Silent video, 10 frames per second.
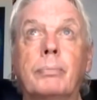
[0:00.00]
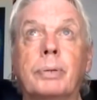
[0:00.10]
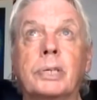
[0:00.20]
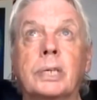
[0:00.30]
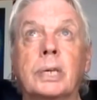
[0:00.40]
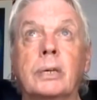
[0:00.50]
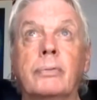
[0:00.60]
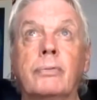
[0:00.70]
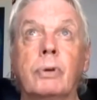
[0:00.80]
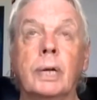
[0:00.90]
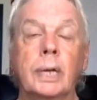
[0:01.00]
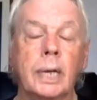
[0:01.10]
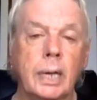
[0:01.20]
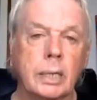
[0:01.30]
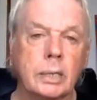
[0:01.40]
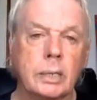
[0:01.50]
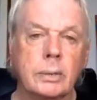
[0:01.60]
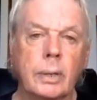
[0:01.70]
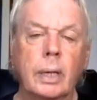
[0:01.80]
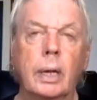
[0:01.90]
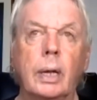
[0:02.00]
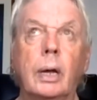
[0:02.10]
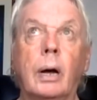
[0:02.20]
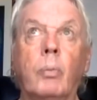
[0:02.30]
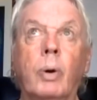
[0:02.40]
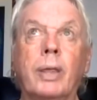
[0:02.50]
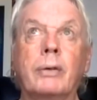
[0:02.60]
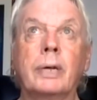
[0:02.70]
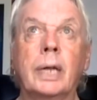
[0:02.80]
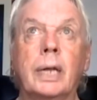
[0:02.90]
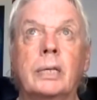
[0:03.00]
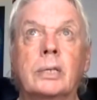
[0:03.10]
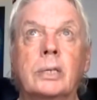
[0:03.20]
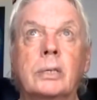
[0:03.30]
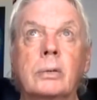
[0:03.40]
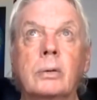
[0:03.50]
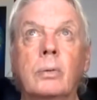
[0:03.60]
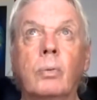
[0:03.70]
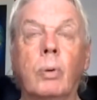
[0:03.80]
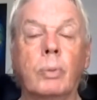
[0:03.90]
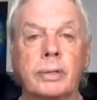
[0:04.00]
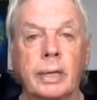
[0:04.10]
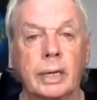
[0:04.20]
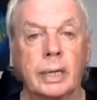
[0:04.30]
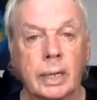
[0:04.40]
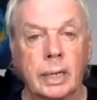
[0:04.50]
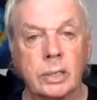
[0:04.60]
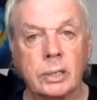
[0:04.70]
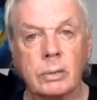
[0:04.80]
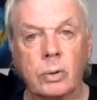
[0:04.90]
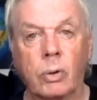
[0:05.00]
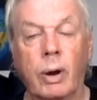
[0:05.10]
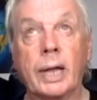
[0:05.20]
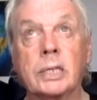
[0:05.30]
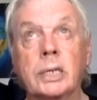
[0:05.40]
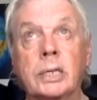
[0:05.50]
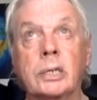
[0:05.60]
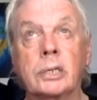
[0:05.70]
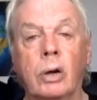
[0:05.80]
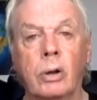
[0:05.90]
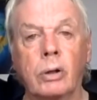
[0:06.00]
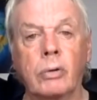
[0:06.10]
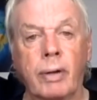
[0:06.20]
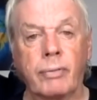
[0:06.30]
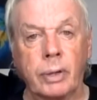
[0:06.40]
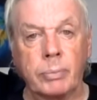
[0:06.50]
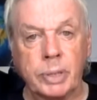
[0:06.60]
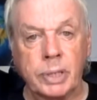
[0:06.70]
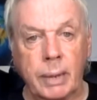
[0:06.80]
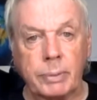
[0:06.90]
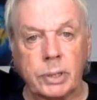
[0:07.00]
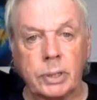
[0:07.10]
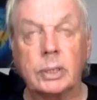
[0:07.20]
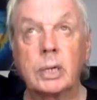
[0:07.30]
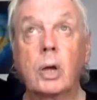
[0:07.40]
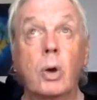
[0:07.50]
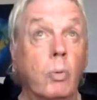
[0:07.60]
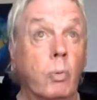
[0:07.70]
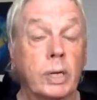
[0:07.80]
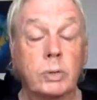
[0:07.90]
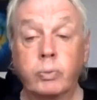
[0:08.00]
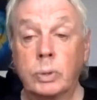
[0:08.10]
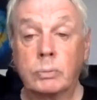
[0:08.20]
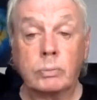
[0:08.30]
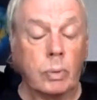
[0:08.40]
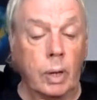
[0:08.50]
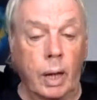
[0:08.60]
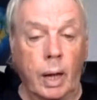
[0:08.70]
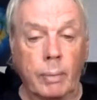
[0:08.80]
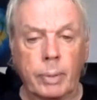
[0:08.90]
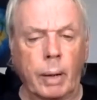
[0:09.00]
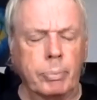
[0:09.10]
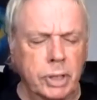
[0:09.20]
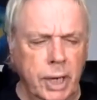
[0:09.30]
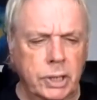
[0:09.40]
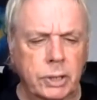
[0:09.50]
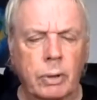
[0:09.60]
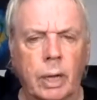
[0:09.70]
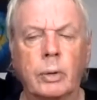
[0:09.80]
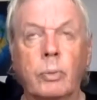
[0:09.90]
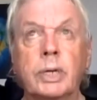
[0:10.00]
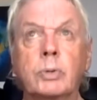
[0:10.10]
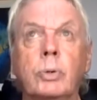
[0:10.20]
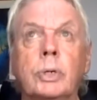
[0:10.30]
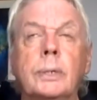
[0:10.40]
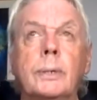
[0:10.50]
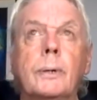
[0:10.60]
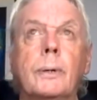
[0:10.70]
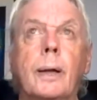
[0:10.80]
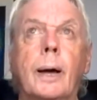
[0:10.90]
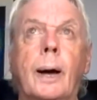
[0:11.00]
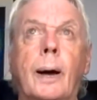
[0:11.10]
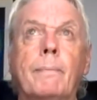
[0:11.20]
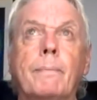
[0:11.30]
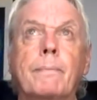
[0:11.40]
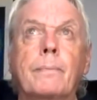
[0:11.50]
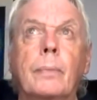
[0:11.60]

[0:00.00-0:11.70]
perceive really is, and whether it is what we think it is, or actually just a holographic perception, which would uh, uh, projection rather, which would, um,